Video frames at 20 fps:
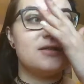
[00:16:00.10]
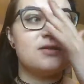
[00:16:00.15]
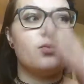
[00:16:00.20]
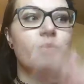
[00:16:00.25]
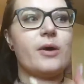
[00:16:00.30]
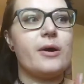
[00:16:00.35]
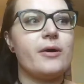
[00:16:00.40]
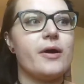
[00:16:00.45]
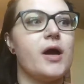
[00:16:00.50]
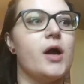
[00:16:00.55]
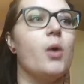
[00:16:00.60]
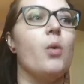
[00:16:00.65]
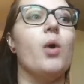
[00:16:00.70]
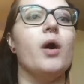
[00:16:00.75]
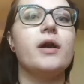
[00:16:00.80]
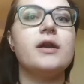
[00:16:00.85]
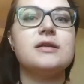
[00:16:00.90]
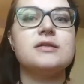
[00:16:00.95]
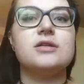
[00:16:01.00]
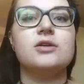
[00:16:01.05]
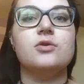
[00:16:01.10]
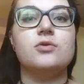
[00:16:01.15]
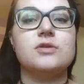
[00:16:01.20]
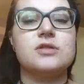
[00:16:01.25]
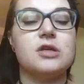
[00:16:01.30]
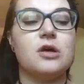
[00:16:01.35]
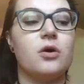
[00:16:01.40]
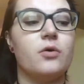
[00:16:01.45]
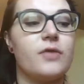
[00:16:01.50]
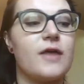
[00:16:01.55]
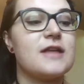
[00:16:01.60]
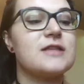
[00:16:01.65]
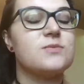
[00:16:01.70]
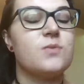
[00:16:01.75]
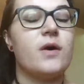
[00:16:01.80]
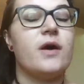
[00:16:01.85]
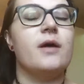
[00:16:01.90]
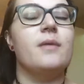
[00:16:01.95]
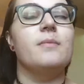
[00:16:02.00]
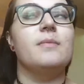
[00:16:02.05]
doesn't wear how I want it to, so that's
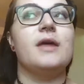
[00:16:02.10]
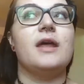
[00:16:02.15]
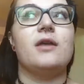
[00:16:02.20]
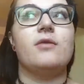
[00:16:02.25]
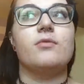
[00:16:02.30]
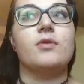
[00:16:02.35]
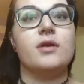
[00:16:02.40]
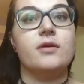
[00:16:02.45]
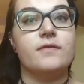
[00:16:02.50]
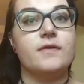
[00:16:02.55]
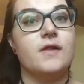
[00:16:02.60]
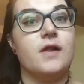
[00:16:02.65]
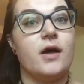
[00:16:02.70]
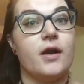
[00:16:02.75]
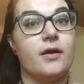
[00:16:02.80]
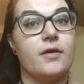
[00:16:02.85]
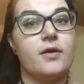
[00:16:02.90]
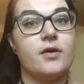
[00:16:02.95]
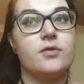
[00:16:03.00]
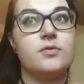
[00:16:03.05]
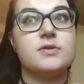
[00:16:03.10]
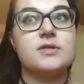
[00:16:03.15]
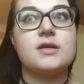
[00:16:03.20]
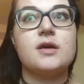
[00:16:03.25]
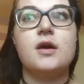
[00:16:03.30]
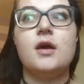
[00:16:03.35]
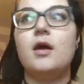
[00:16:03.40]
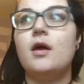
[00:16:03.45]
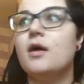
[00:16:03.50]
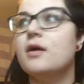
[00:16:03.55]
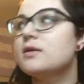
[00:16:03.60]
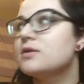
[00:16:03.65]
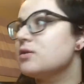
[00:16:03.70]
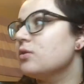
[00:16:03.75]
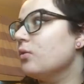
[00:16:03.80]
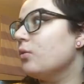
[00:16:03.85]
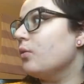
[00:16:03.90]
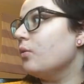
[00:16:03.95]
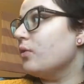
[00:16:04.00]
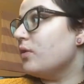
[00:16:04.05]
why I'm getting rid of a lot of those.
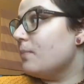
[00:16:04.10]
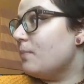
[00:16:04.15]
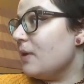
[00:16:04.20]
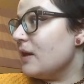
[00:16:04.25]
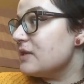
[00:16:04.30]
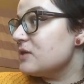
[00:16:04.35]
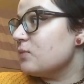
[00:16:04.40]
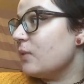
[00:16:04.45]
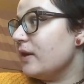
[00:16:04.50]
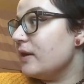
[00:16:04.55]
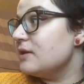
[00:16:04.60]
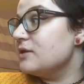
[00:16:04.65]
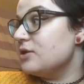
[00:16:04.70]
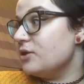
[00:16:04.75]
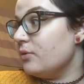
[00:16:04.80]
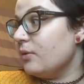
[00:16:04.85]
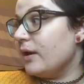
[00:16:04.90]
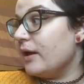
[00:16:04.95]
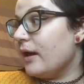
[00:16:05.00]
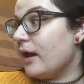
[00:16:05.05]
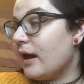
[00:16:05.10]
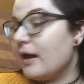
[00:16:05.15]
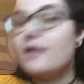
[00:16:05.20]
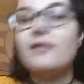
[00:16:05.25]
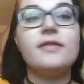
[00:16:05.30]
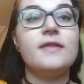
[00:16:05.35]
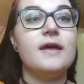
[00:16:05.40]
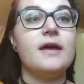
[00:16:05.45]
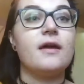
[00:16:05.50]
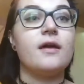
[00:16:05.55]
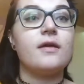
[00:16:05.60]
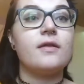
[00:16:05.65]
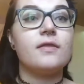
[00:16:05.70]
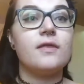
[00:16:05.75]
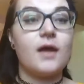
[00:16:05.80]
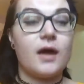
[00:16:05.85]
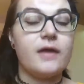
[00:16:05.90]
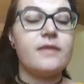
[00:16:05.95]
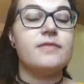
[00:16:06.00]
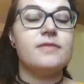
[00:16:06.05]
So the best way to do it, I think,
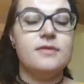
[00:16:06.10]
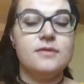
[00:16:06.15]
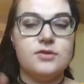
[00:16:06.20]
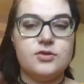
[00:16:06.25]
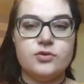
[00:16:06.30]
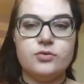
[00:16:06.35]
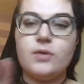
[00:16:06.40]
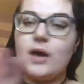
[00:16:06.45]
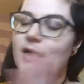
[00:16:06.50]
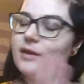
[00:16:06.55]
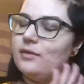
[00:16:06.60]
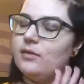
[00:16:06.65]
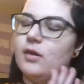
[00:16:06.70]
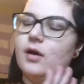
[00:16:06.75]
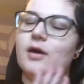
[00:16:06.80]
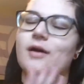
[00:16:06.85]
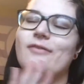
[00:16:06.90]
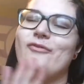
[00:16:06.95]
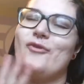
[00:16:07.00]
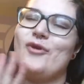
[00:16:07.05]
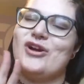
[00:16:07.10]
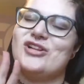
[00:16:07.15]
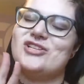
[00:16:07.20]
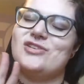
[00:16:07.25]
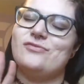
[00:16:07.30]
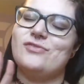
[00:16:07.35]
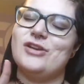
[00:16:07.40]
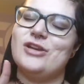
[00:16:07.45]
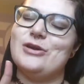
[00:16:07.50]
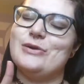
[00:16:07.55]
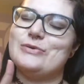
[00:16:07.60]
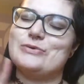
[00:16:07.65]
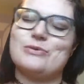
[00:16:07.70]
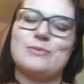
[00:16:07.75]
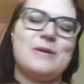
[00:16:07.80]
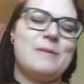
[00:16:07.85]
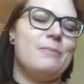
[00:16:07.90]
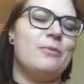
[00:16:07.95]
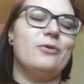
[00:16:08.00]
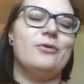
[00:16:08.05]
I love watching videos
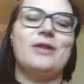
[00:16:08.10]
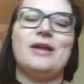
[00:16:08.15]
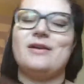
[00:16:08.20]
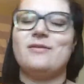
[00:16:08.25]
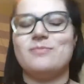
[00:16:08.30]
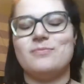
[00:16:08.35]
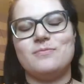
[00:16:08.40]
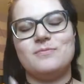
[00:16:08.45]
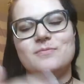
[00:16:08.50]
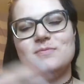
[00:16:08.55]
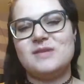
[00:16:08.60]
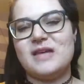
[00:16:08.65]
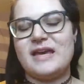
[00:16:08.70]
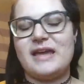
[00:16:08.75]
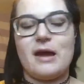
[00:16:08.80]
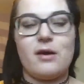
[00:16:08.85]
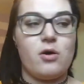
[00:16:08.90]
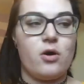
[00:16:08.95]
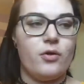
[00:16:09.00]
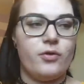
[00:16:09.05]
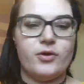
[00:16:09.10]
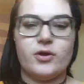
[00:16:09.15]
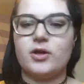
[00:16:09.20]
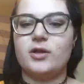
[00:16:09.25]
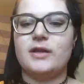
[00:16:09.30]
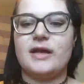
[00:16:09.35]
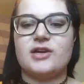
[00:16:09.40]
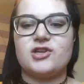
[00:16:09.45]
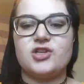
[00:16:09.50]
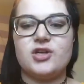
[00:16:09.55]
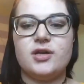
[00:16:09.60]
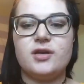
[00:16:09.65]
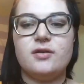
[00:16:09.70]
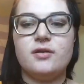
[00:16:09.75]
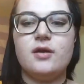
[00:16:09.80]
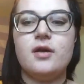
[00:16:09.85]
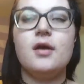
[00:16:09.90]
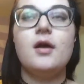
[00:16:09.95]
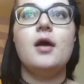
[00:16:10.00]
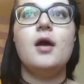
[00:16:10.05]
where people like take out all their collection,
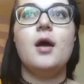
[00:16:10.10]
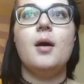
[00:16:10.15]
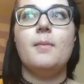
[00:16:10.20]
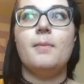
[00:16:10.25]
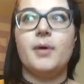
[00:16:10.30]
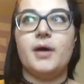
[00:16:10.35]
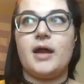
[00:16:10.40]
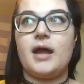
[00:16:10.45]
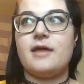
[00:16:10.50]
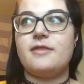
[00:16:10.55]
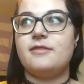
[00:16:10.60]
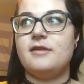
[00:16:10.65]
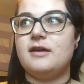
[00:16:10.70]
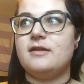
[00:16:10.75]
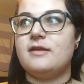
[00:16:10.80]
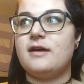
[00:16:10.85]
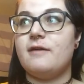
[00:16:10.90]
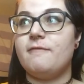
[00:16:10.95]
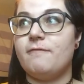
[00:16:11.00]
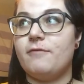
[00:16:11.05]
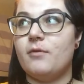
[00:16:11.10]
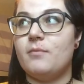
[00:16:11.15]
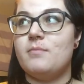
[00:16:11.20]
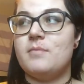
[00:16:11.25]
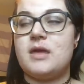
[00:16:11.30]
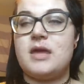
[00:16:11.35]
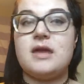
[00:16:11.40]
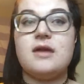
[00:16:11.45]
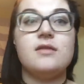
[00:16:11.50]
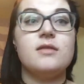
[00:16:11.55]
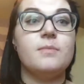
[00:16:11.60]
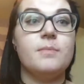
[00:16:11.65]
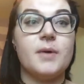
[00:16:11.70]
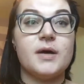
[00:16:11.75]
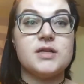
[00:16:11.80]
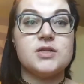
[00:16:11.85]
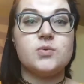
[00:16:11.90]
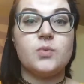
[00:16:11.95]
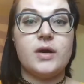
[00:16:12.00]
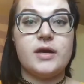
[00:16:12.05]
but I think that for me, the
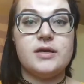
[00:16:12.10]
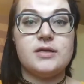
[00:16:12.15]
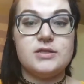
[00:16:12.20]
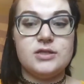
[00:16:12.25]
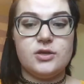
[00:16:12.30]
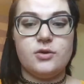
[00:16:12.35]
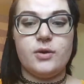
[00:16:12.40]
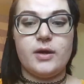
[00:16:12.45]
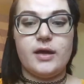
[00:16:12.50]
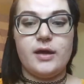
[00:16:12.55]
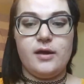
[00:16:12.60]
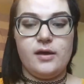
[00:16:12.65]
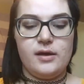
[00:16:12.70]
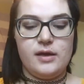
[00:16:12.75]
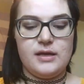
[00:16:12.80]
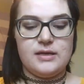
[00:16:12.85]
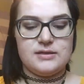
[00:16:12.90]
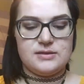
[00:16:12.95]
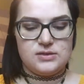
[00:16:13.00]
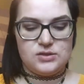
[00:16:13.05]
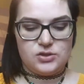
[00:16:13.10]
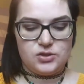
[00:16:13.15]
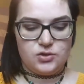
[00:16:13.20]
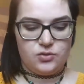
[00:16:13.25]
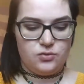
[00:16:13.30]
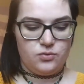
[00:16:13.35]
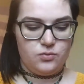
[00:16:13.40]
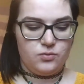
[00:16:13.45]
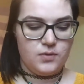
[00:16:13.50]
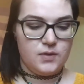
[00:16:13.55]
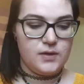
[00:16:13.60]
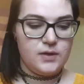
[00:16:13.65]
best way to do it is to